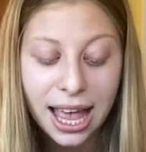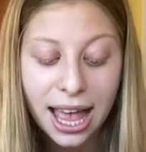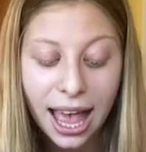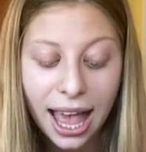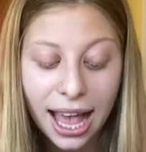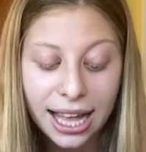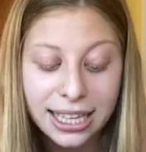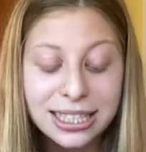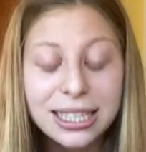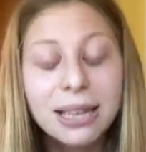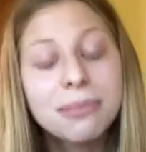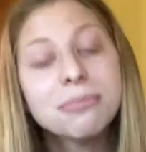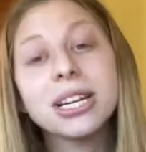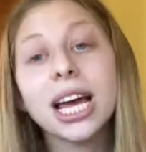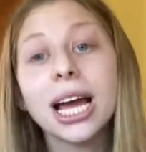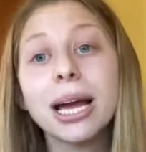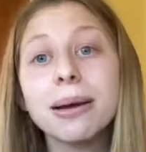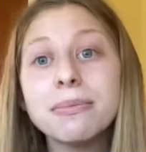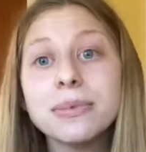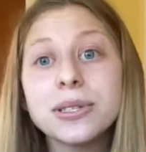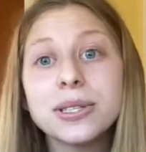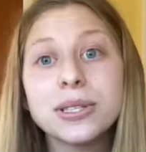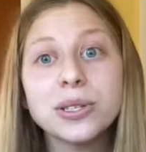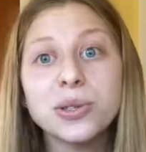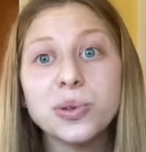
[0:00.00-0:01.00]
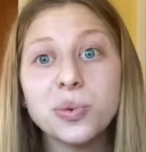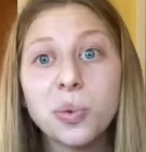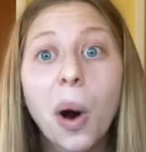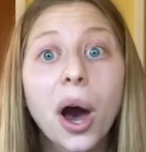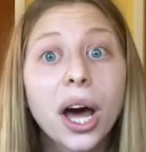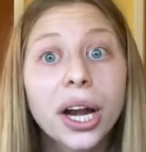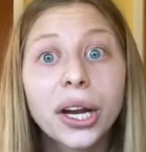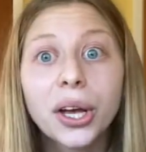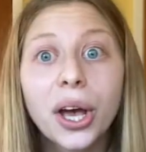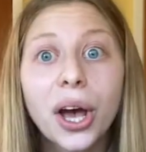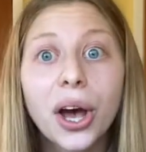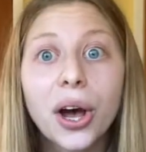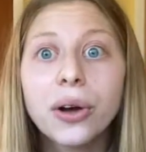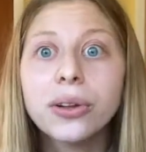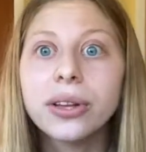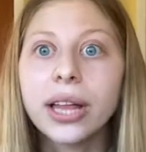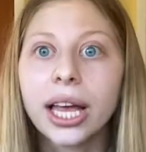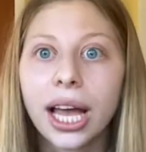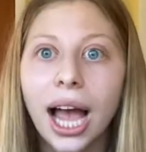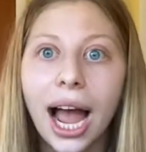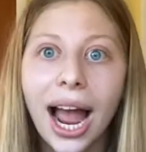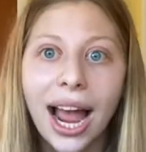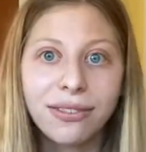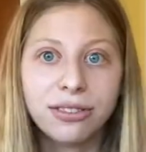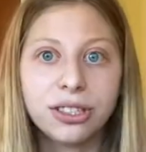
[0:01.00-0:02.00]
And sometimes you want to go
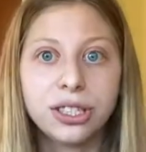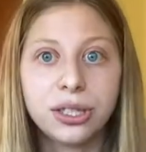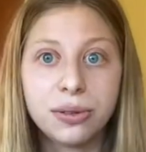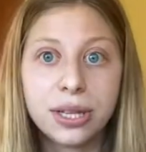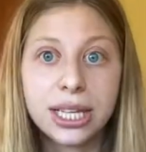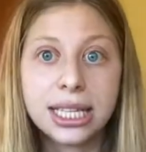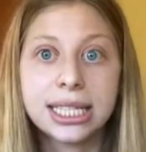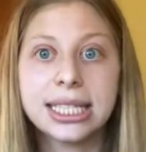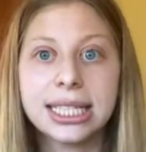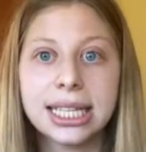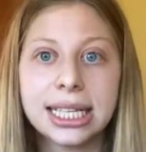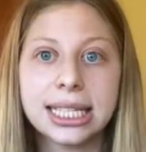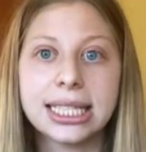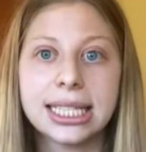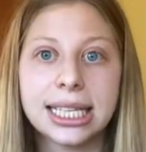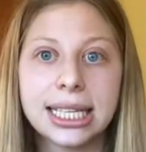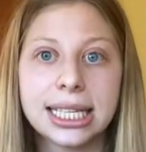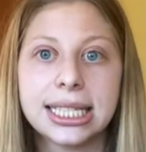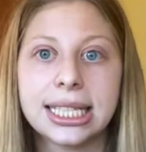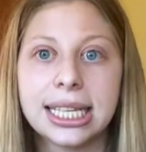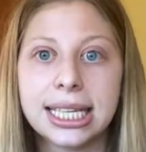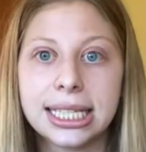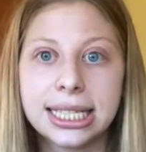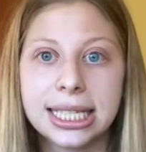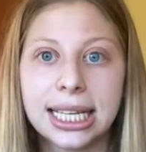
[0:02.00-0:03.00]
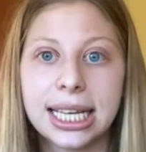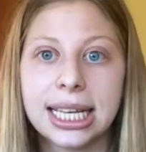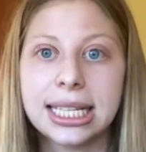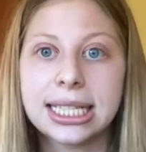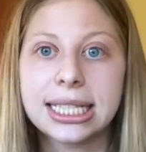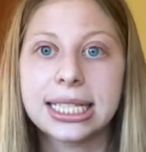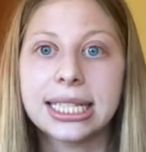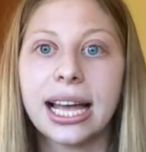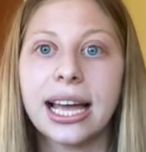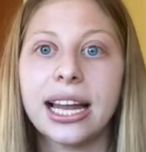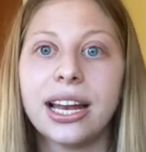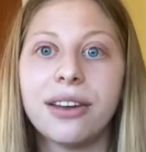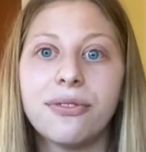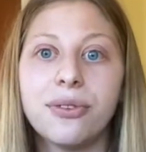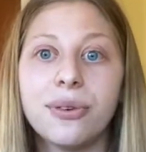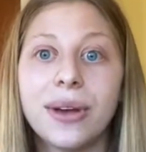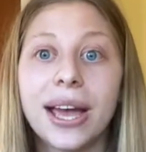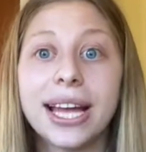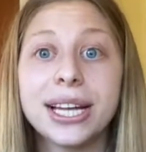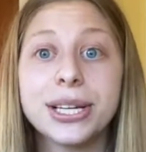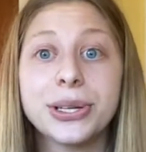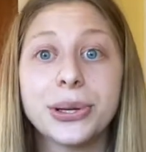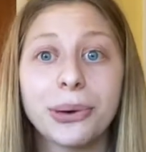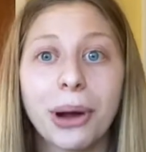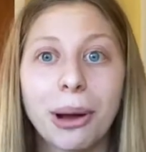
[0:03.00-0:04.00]
like, I have to do this, and if you get
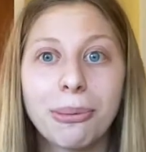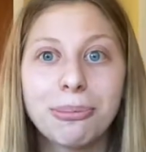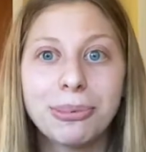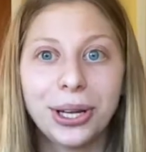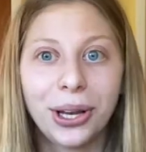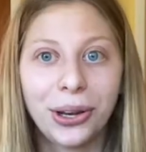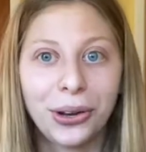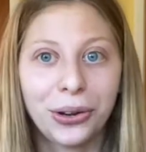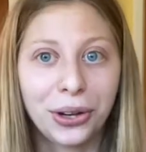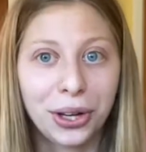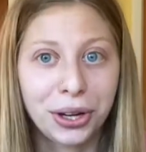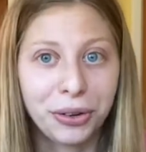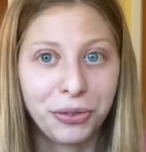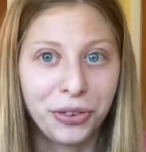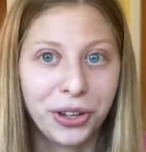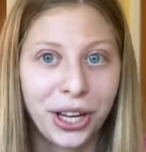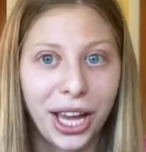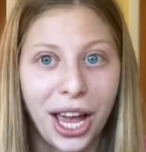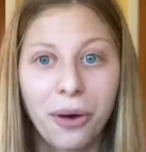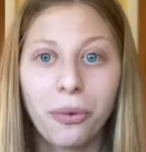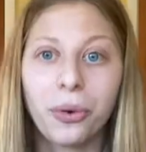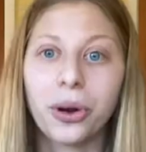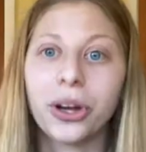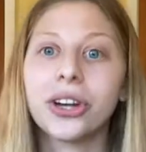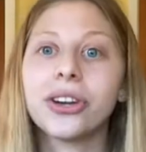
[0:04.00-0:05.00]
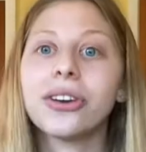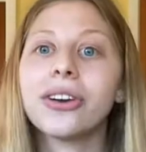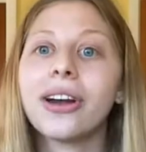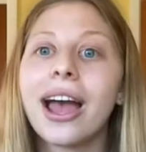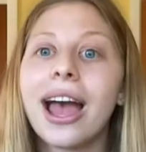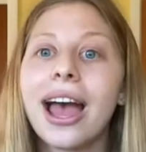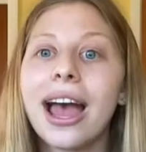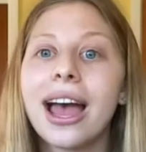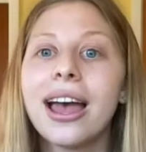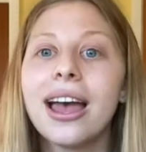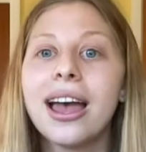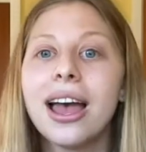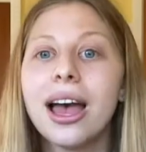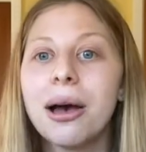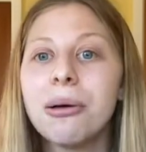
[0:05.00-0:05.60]
interrupted, you're going to forget where you're at.